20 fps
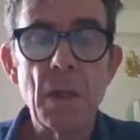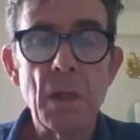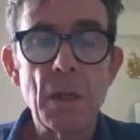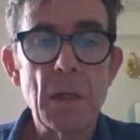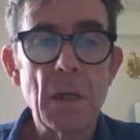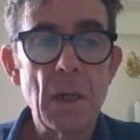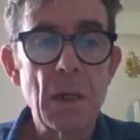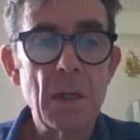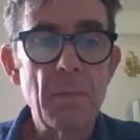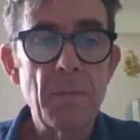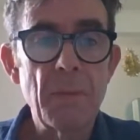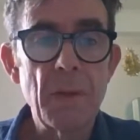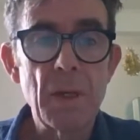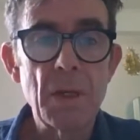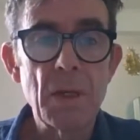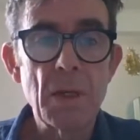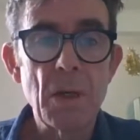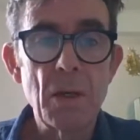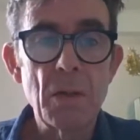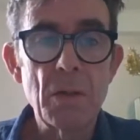Okay,
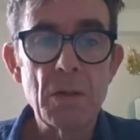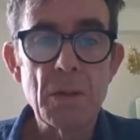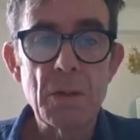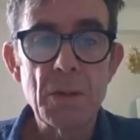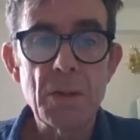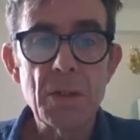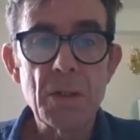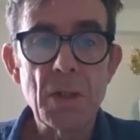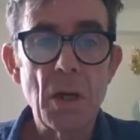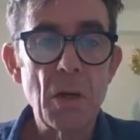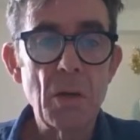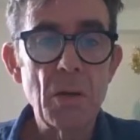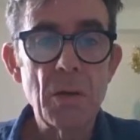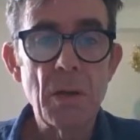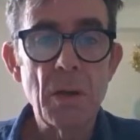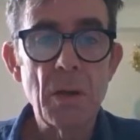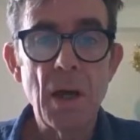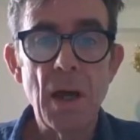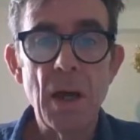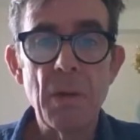there you go.
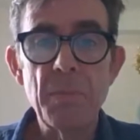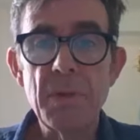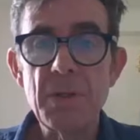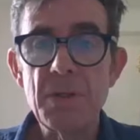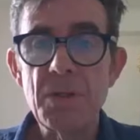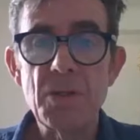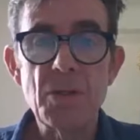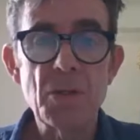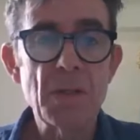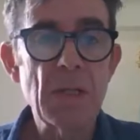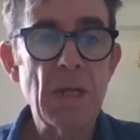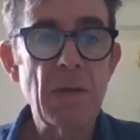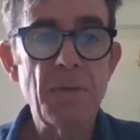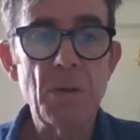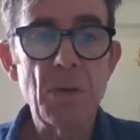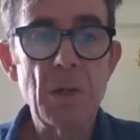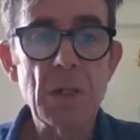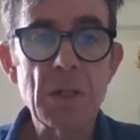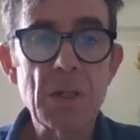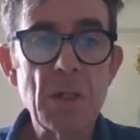So this is just to
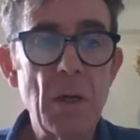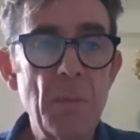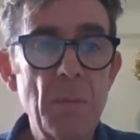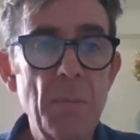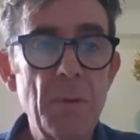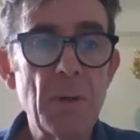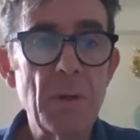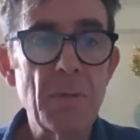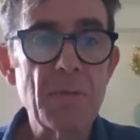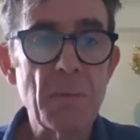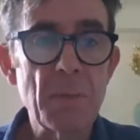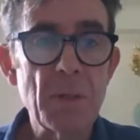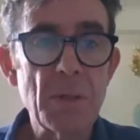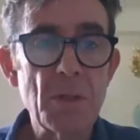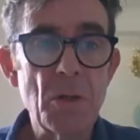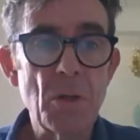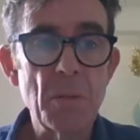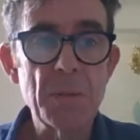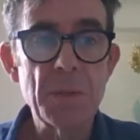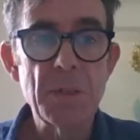give you an example of some
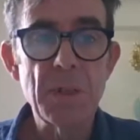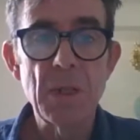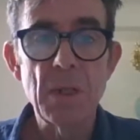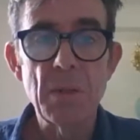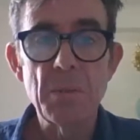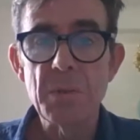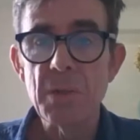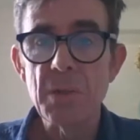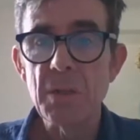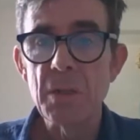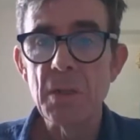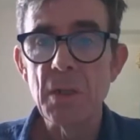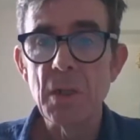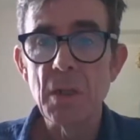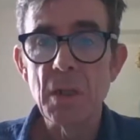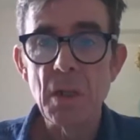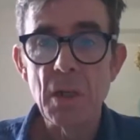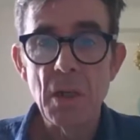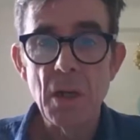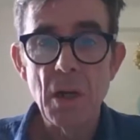of the top tips.
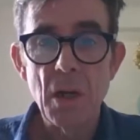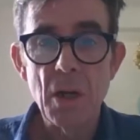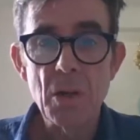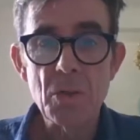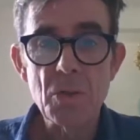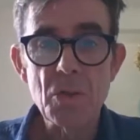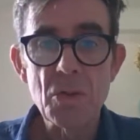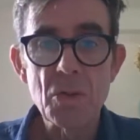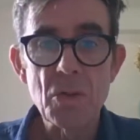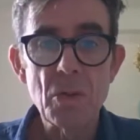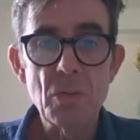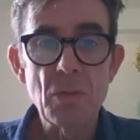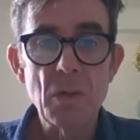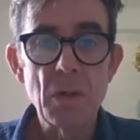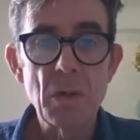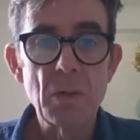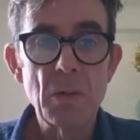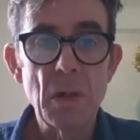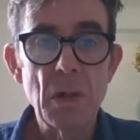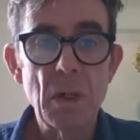I'll
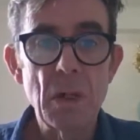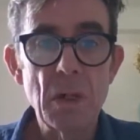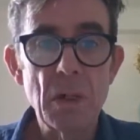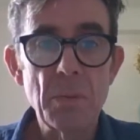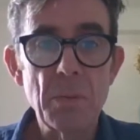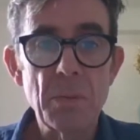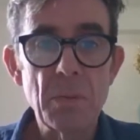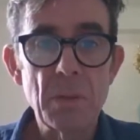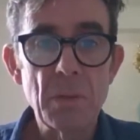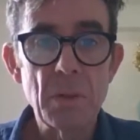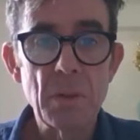scroll up.